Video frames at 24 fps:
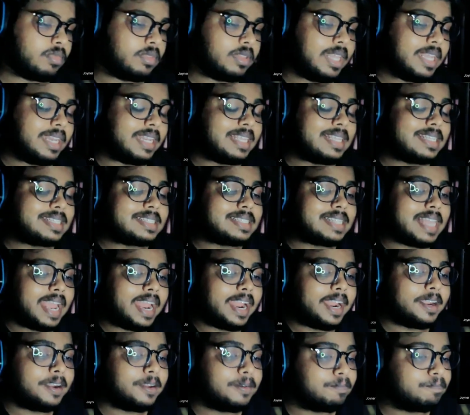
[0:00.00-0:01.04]
then he
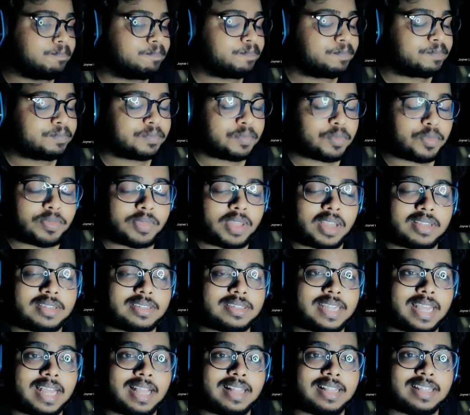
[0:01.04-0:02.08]
said
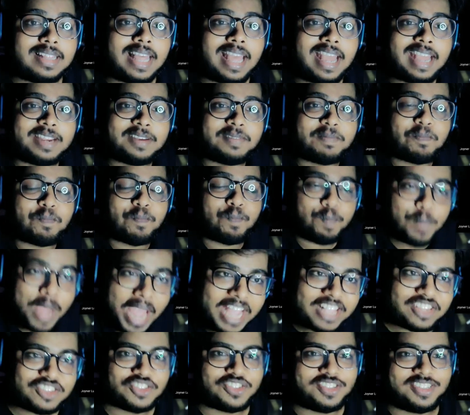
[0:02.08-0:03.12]
tell that
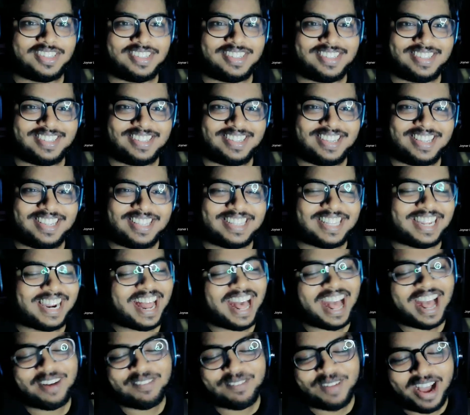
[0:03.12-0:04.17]

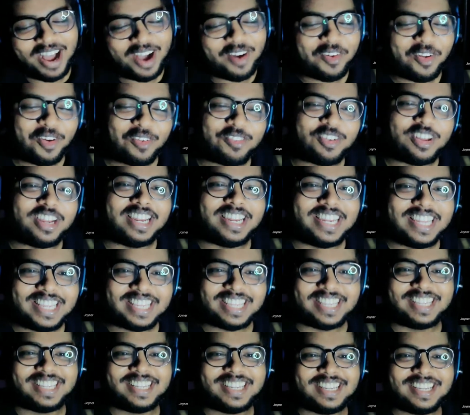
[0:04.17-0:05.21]
that i'm out of a
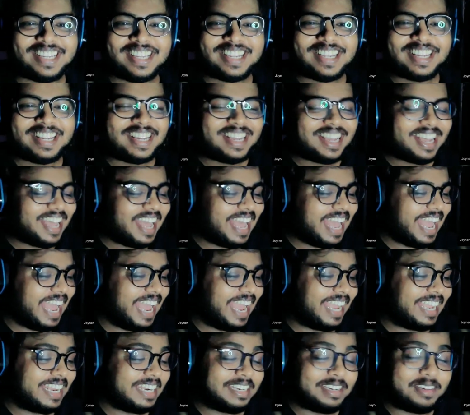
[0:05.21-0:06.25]
league
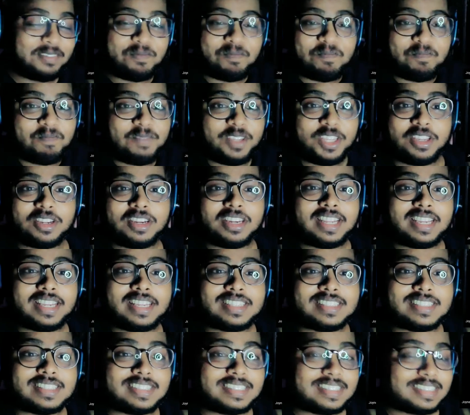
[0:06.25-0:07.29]
and you
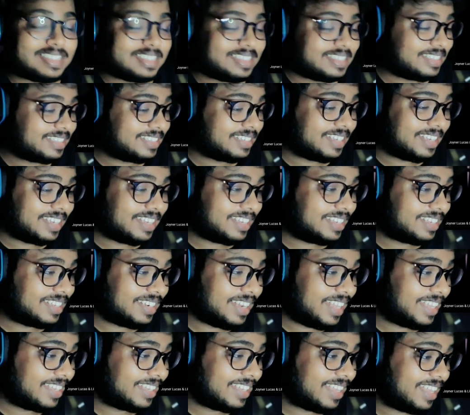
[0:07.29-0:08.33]
niggas
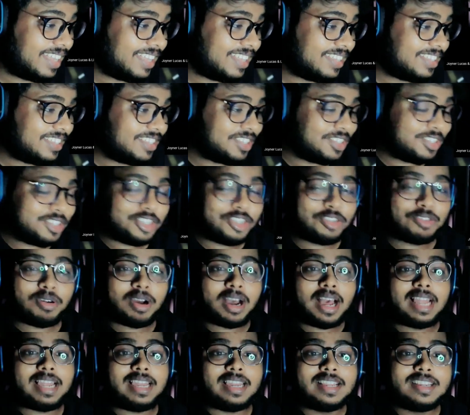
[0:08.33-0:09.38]
like you
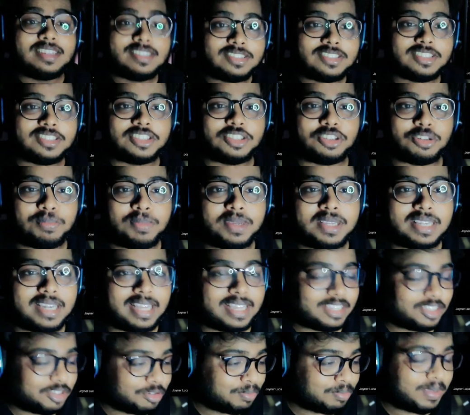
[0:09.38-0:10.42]
are allergies to me
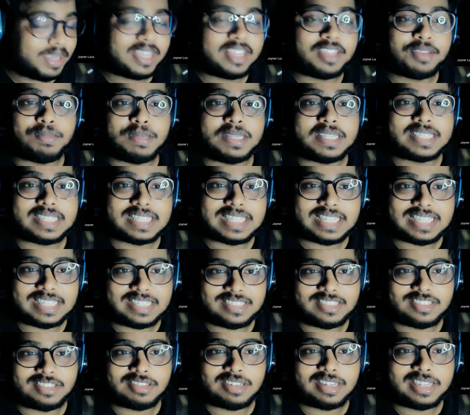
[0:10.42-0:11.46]
like you're making me
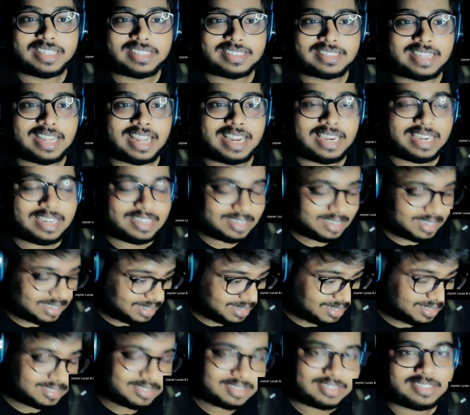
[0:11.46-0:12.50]
sneeze you niggas are
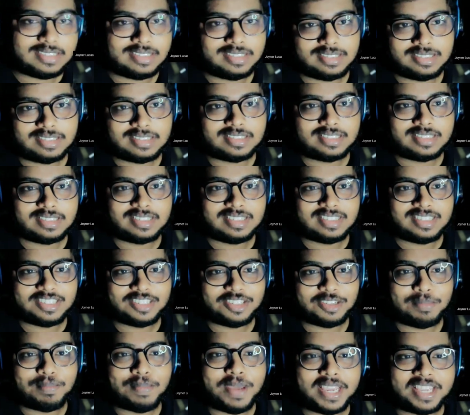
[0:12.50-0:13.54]
allergies
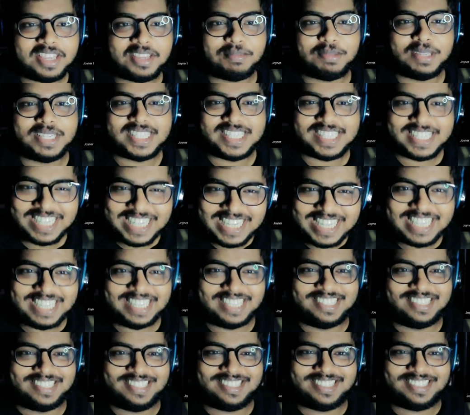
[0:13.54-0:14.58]
you're making me
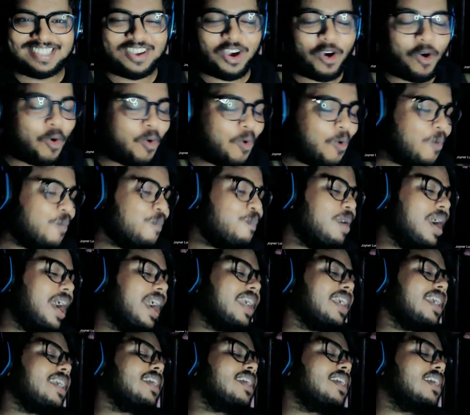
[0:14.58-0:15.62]
sneeze. Oh
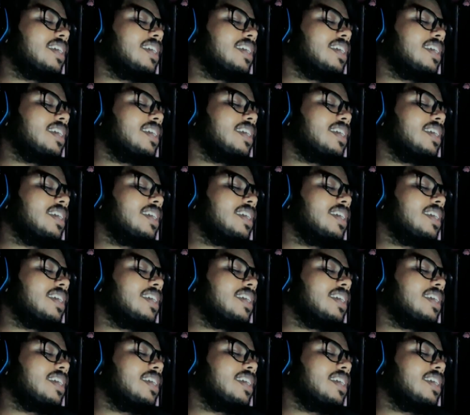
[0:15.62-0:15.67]
my